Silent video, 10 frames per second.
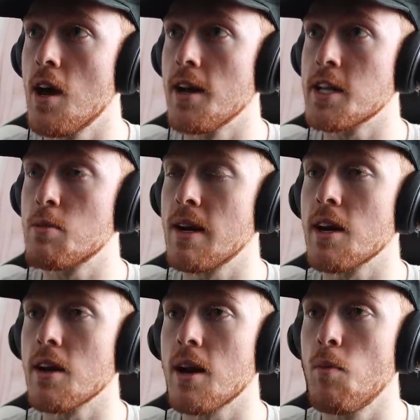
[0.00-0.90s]
and
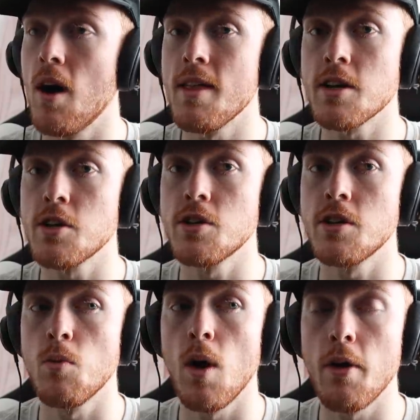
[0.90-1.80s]
explaining why they're good
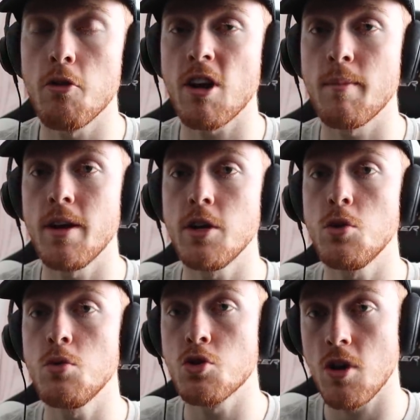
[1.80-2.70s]
and why I would recommend
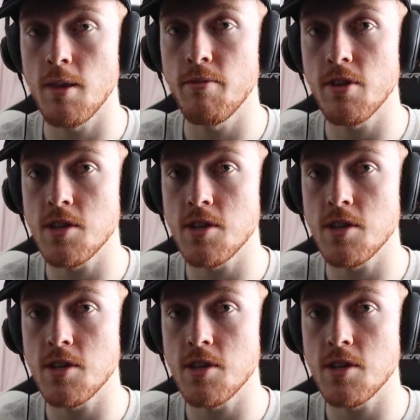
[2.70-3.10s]
you try them for